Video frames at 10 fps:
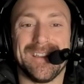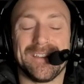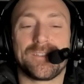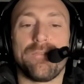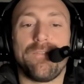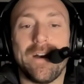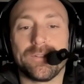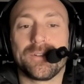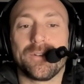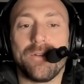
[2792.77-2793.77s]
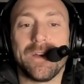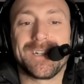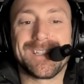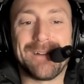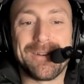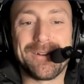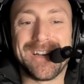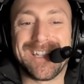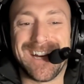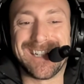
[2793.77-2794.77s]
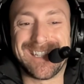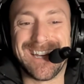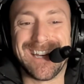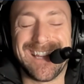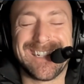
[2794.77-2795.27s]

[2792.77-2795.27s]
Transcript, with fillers: So, final two questions that we always ask it.